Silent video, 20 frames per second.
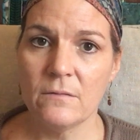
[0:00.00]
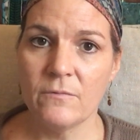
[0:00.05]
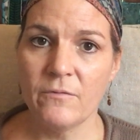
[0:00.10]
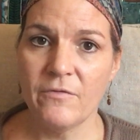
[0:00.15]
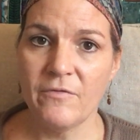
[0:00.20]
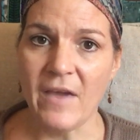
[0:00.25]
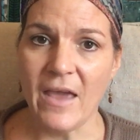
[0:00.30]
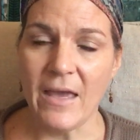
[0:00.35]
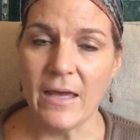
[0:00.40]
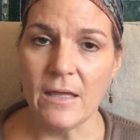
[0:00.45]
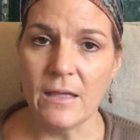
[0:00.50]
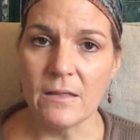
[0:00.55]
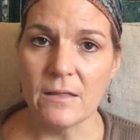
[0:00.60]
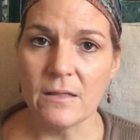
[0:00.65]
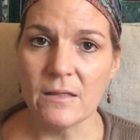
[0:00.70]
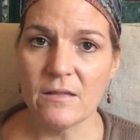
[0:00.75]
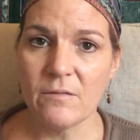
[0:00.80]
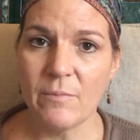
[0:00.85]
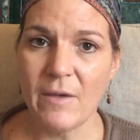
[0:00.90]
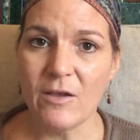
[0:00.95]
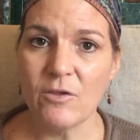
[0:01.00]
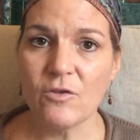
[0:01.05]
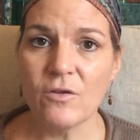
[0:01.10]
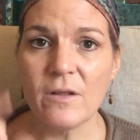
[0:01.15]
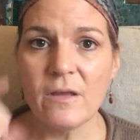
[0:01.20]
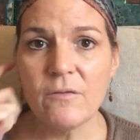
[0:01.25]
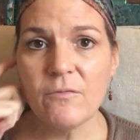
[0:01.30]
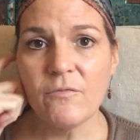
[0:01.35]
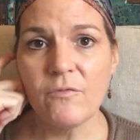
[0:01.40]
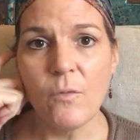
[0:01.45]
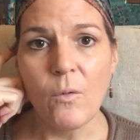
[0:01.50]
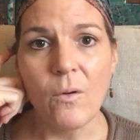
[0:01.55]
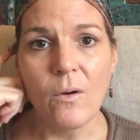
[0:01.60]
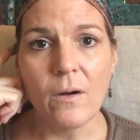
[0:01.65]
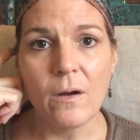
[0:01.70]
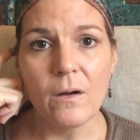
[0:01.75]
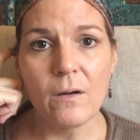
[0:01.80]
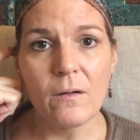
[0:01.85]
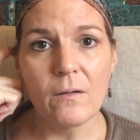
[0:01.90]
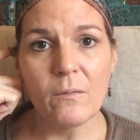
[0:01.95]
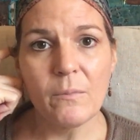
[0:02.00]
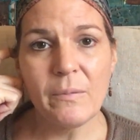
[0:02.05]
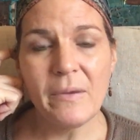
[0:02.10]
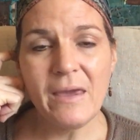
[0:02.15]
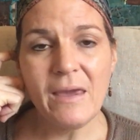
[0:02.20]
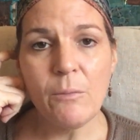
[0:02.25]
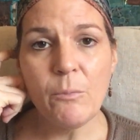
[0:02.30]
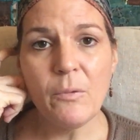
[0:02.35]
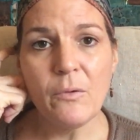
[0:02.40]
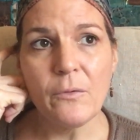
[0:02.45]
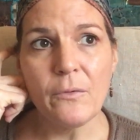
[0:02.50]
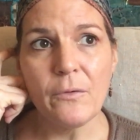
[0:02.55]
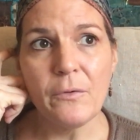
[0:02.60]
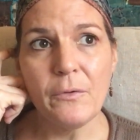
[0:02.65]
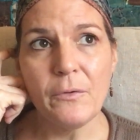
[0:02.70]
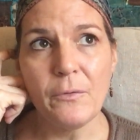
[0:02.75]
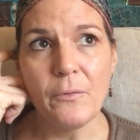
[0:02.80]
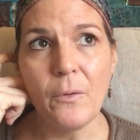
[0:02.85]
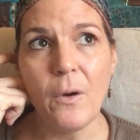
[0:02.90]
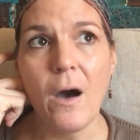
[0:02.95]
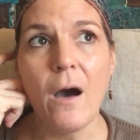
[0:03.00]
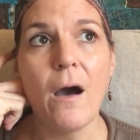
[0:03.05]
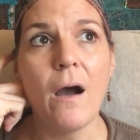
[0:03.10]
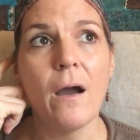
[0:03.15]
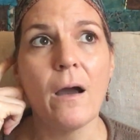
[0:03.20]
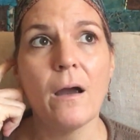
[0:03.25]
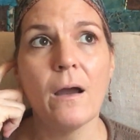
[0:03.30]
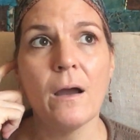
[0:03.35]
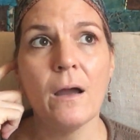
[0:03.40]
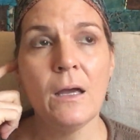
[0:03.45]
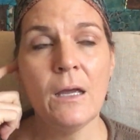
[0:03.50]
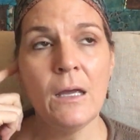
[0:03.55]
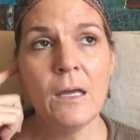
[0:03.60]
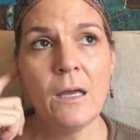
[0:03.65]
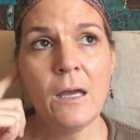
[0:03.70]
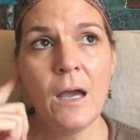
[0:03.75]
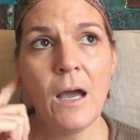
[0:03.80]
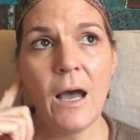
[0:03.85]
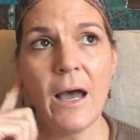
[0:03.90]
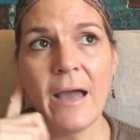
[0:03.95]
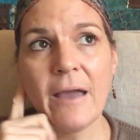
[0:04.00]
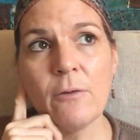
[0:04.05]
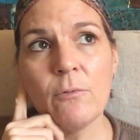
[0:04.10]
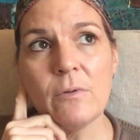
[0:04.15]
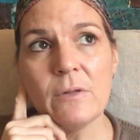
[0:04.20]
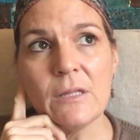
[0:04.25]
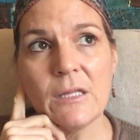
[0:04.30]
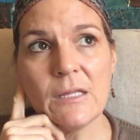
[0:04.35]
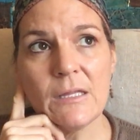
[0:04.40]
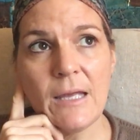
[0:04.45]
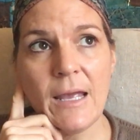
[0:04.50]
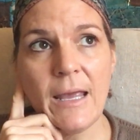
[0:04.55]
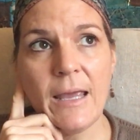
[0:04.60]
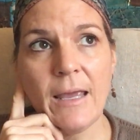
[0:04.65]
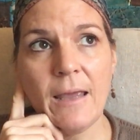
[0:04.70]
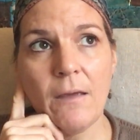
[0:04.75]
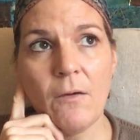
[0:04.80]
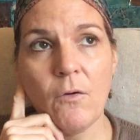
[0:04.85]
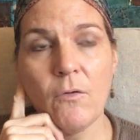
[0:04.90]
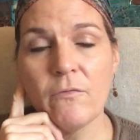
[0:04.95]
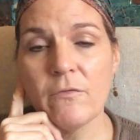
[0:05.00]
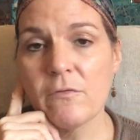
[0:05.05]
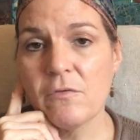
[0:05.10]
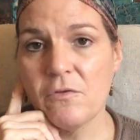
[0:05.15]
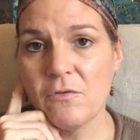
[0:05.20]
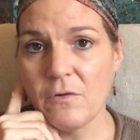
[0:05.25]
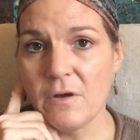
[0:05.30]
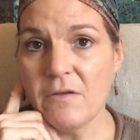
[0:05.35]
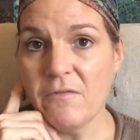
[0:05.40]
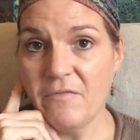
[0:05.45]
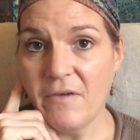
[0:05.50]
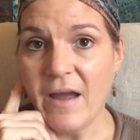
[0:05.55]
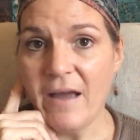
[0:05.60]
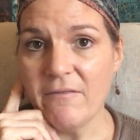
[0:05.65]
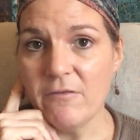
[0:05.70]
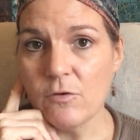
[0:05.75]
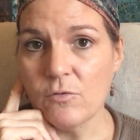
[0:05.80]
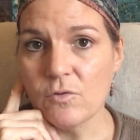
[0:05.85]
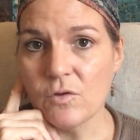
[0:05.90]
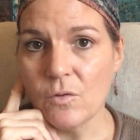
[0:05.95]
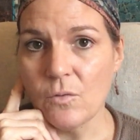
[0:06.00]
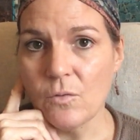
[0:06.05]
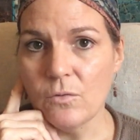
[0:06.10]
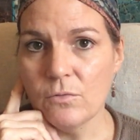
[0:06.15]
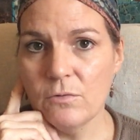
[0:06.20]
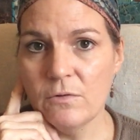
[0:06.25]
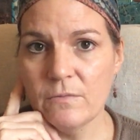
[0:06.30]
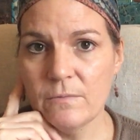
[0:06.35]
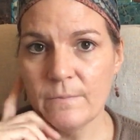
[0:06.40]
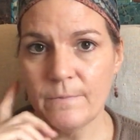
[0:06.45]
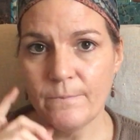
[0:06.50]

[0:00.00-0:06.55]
phase, especially for people who are, I would say, over 35 years old,